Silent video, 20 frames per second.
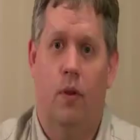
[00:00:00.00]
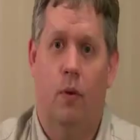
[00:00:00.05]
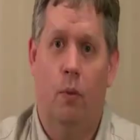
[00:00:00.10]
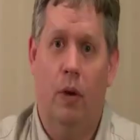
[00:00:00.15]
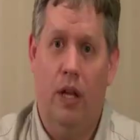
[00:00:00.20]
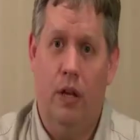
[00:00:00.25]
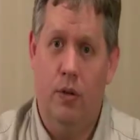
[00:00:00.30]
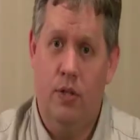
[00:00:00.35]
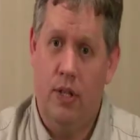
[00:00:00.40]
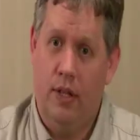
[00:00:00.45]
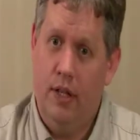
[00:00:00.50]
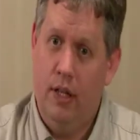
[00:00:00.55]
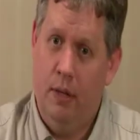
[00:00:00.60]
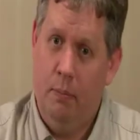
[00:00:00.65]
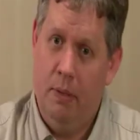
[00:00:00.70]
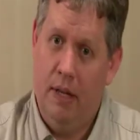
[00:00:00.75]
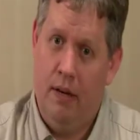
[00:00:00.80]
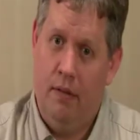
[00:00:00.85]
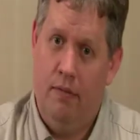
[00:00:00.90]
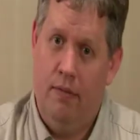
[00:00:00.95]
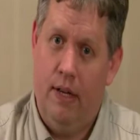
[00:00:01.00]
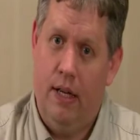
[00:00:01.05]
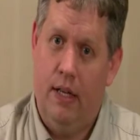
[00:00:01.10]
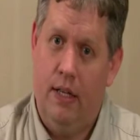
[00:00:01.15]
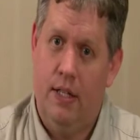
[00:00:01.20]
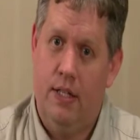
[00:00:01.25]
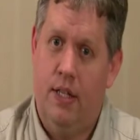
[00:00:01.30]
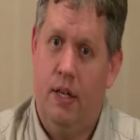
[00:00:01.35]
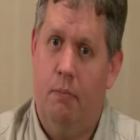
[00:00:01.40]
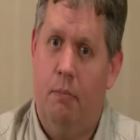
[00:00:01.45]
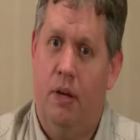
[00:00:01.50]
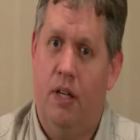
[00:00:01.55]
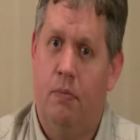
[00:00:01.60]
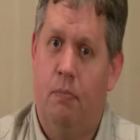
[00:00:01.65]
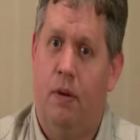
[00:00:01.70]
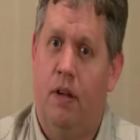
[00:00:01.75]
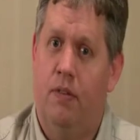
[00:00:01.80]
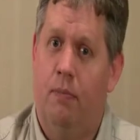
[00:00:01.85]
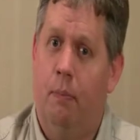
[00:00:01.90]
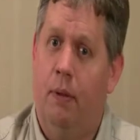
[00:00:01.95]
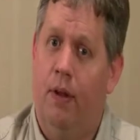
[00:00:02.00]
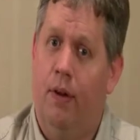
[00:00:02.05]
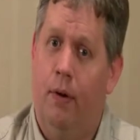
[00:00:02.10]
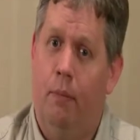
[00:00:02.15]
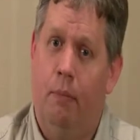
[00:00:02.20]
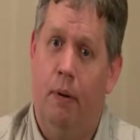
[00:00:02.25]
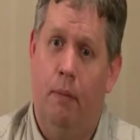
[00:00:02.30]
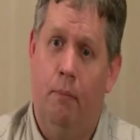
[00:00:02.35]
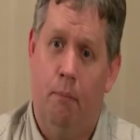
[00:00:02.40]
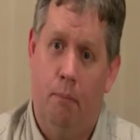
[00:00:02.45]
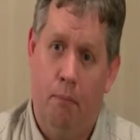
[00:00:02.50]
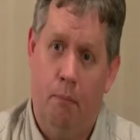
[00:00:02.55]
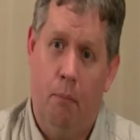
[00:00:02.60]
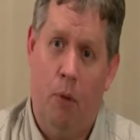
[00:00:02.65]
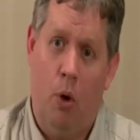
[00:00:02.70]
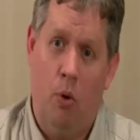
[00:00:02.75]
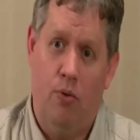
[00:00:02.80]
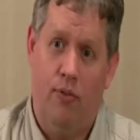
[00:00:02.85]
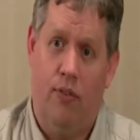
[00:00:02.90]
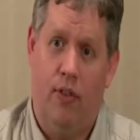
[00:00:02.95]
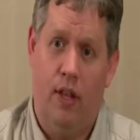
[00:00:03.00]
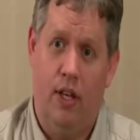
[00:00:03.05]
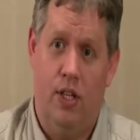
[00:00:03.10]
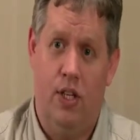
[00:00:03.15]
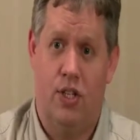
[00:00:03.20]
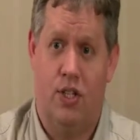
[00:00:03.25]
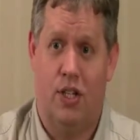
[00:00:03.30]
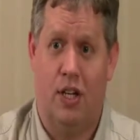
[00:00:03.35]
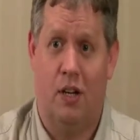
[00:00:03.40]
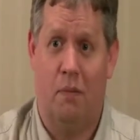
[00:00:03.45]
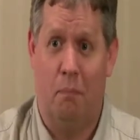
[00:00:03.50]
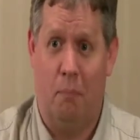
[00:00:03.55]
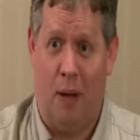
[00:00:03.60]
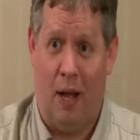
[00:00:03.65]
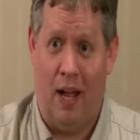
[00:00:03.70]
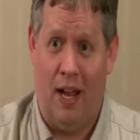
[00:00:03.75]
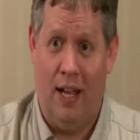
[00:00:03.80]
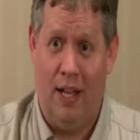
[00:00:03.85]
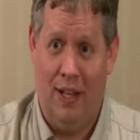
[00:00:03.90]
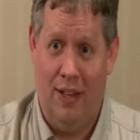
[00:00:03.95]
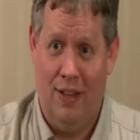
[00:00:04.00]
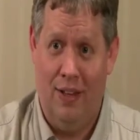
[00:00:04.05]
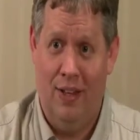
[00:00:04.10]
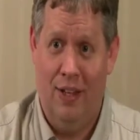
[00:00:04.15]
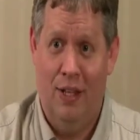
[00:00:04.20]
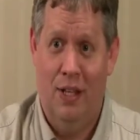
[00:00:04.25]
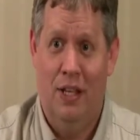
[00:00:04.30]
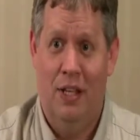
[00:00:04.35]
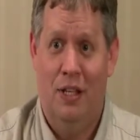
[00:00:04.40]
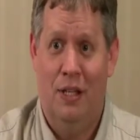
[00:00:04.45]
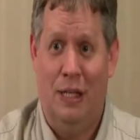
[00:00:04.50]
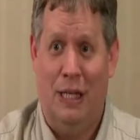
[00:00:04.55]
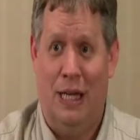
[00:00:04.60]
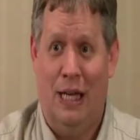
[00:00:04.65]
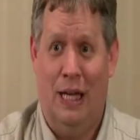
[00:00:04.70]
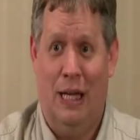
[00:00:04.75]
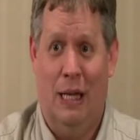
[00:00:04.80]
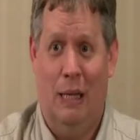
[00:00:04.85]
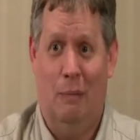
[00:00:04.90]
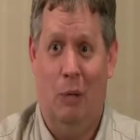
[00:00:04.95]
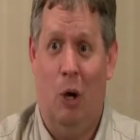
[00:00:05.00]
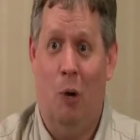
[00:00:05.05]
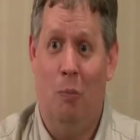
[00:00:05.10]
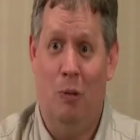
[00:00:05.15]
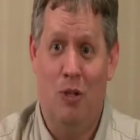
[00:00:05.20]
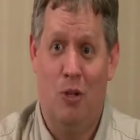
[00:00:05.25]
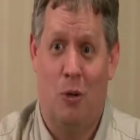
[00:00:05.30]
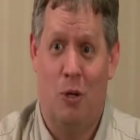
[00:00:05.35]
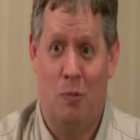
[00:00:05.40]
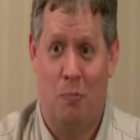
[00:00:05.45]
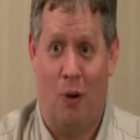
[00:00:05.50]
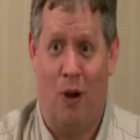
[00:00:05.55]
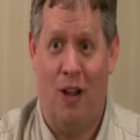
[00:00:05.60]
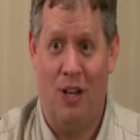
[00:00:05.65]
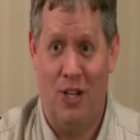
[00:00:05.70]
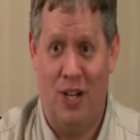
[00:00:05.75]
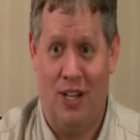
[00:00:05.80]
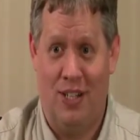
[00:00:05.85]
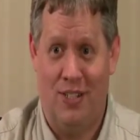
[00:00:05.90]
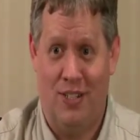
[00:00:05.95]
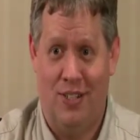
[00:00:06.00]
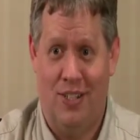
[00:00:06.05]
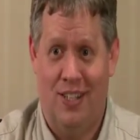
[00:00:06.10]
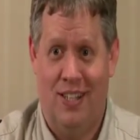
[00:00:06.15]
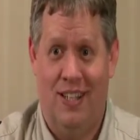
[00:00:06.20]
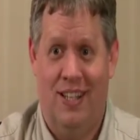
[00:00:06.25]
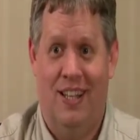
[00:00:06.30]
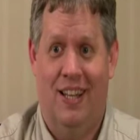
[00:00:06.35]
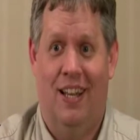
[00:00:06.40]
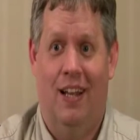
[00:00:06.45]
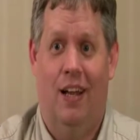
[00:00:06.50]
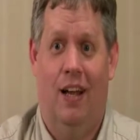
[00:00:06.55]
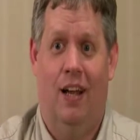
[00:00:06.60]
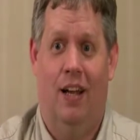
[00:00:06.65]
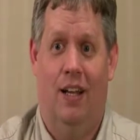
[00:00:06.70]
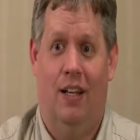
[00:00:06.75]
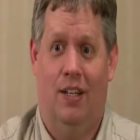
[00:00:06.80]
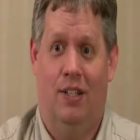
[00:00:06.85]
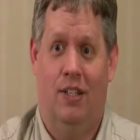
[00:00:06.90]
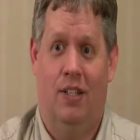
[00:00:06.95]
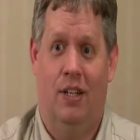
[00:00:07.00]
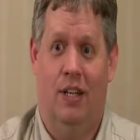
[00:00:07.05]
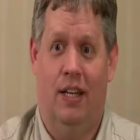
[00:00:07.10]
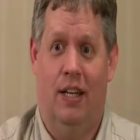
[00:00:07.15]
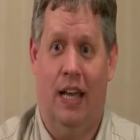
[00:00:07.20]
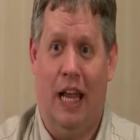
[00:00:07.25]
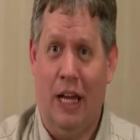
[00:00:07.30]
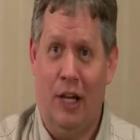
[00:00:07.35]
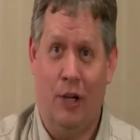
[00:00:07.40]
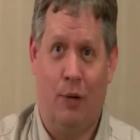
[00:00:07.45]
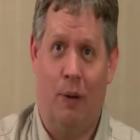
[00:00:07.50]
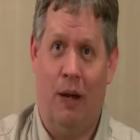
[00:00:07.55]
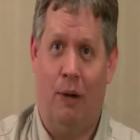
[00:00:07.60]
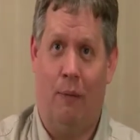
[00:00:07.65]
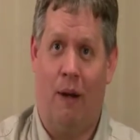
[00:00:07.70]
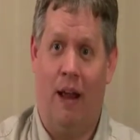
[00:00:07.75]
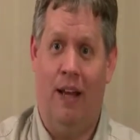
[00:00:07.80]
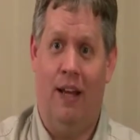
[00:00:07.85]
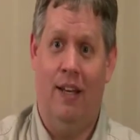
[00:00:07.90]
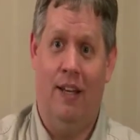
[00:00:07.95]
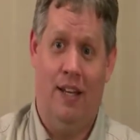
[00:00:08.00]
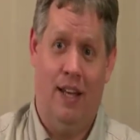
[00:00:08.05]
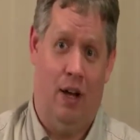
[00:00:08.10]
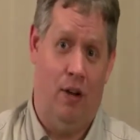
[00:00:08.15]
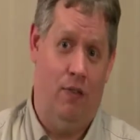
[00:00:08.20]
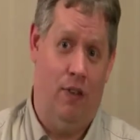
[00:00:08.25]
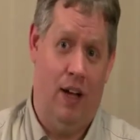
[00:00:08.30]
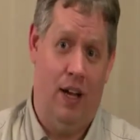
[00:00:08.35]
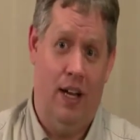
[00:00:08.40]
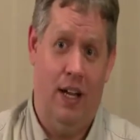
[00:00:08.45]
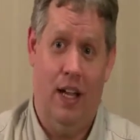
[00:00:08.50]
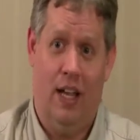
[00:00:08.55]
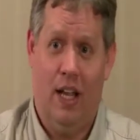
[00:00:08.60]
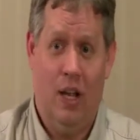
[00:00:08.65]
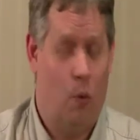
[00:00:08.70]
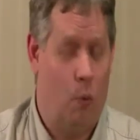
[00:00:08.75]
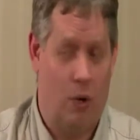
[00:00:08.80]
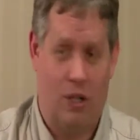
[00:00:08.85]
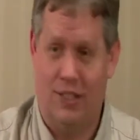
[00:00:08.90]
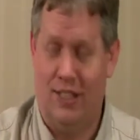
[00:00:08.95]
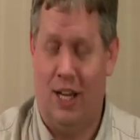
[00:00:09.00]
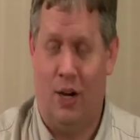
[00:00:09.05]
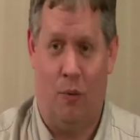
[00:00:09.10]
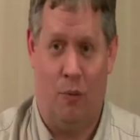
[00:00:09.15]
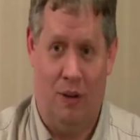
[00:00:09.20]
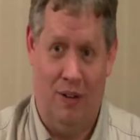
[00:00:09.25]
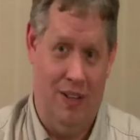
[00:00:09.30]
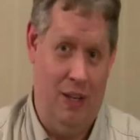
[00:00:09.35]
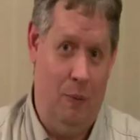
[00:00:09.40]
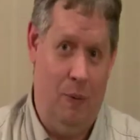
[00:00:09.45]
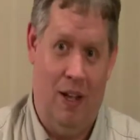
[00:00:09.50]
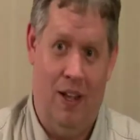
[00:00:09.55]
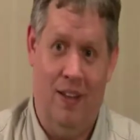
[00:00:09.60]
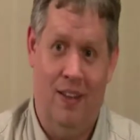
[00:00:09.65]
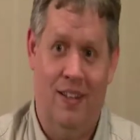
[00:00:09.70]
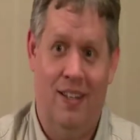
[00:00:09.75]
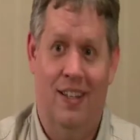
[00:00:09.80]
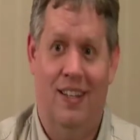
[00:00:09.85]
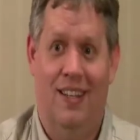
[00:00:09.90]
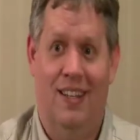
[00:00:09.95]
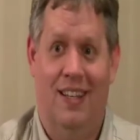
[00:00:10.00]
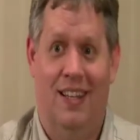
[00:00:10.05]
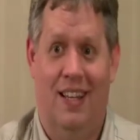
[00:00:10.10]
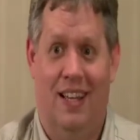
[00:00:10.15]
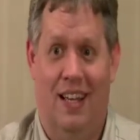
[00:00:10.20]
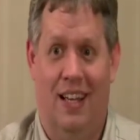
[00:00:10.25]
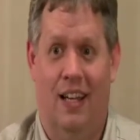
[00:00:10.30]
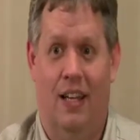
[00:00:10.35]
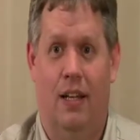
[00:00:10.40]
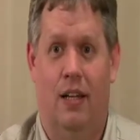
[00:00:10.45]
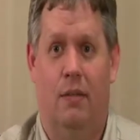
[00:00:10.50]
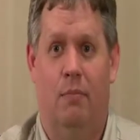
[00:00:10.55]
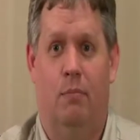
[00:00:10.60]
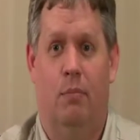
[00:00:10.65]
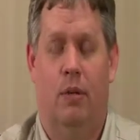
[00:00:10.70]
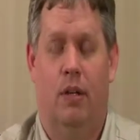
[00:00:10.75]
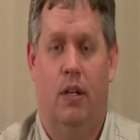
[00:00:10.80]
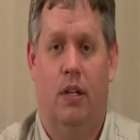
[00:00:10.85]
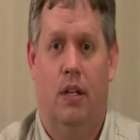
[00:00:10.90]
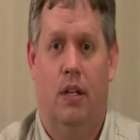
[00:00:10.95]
We use a little bit of uh, C++ Builder, but mostly just to compile um, open source projects uh, to integrate right into Delphi. Works out really well um,